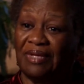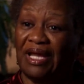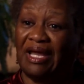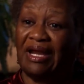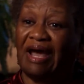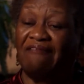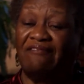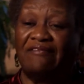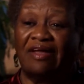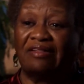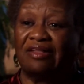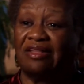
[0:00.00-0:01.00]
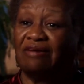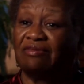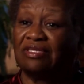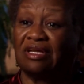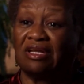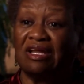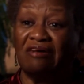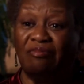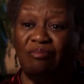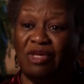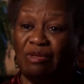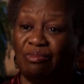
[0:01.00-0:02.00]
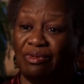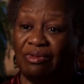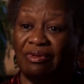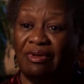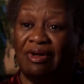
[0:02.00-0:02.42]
And I felt that there was enough people